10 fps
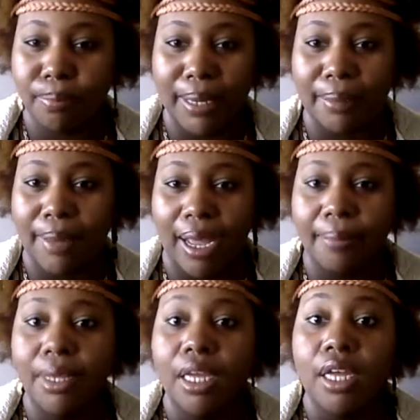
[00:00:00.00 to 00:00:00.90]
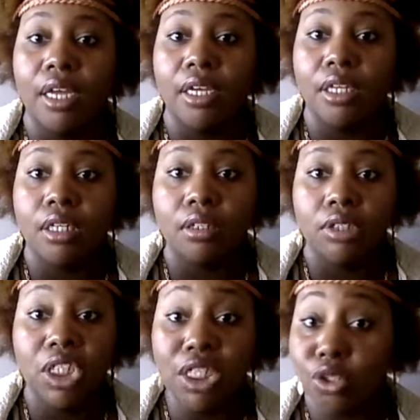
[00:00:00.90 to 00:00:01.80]
baby mom,
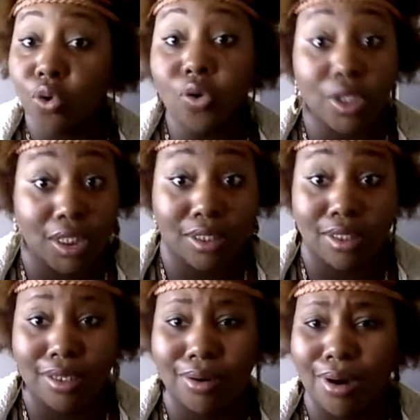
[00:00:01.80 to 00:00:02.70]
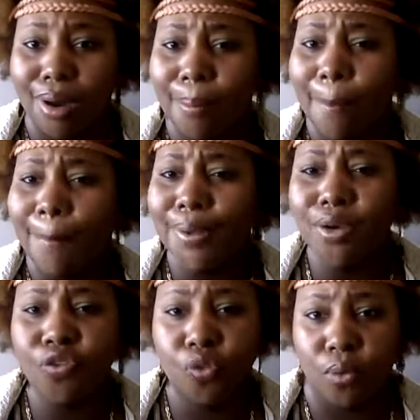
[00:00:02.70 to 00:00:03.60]
she is gorgeous,
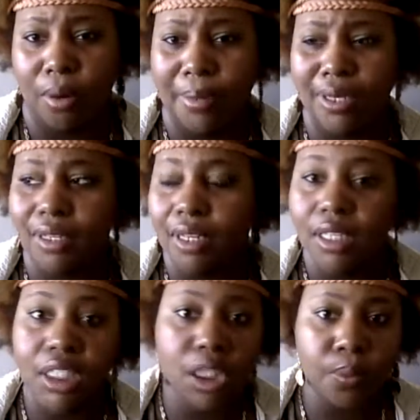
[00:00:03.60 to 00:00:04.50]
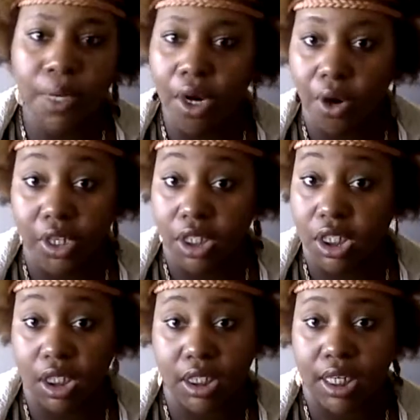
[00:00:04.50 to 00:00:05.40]
beautiful woman, sweetheart
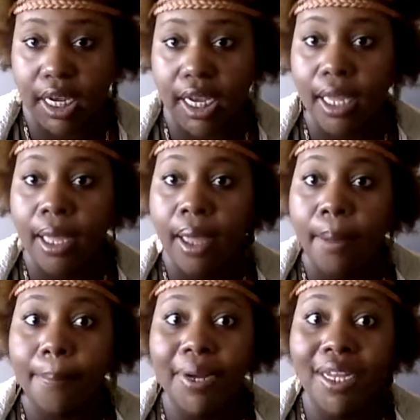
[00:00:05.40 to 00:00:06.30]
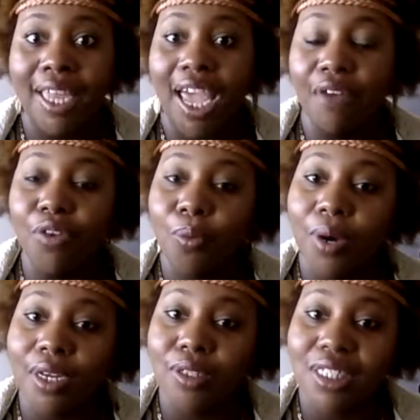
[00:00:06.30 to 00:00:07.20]
she looks like. But
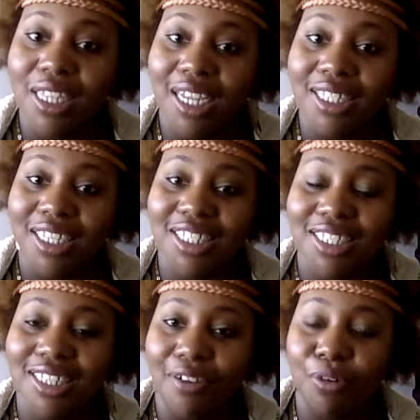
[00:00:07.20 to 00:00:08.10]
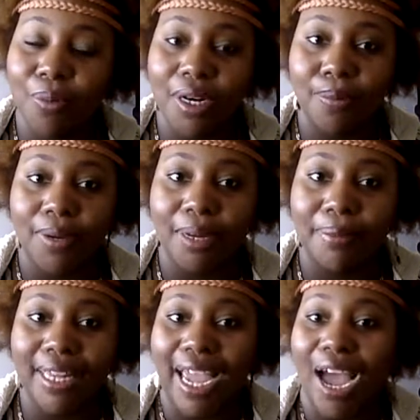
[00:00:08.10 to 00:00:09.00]
everyone want to
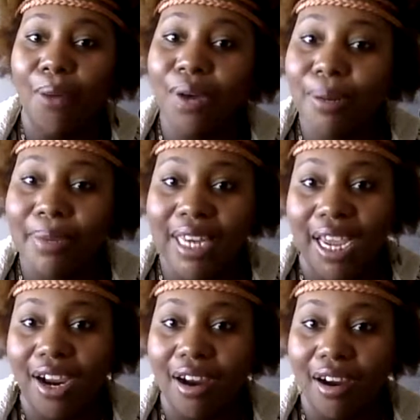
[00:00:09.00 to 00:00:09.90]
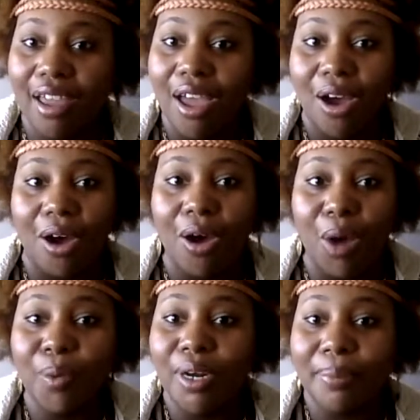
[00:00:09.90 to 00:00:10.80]
be like, I want to be like her.
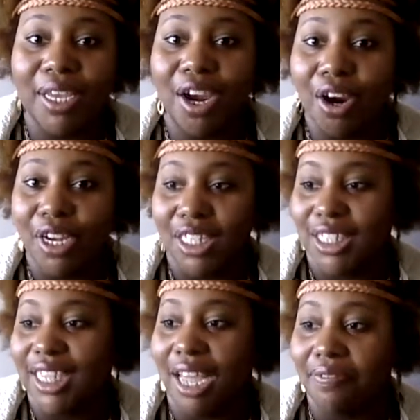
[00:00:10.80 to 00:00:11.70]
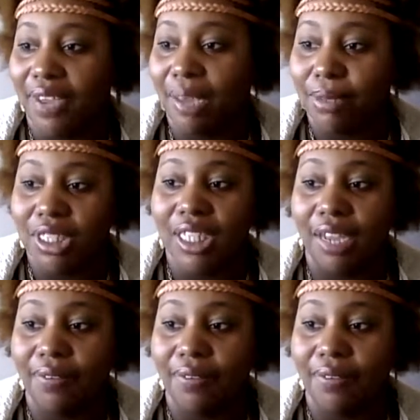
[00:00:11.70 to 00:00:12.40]
I want to be her because she got fabulous.